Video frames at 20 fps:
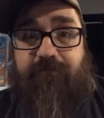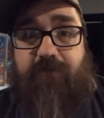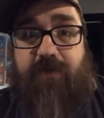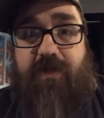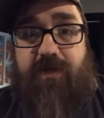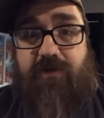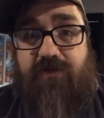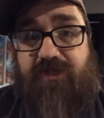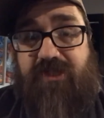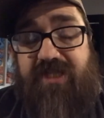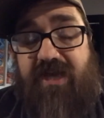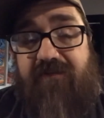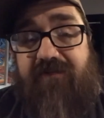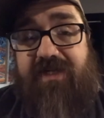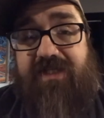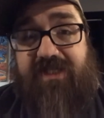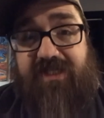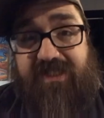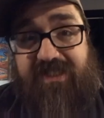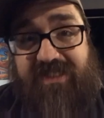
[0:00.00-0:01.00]
You know, seven
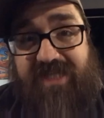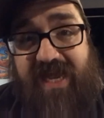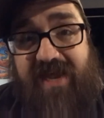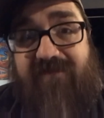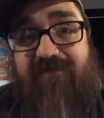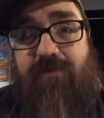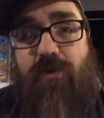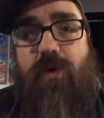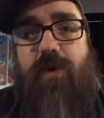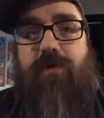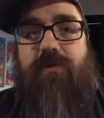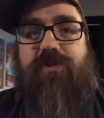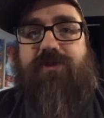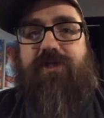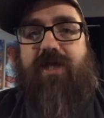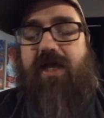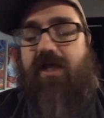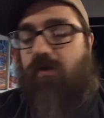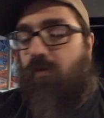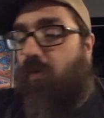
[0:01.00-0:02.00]
is a safe point on a
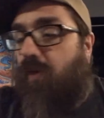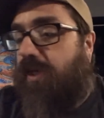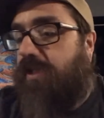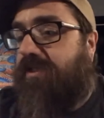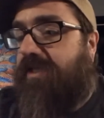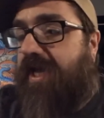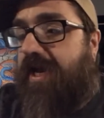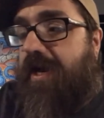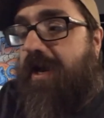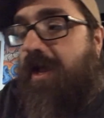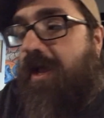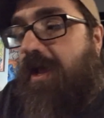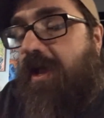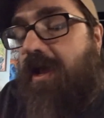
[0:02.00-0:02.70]
scale of one to ten.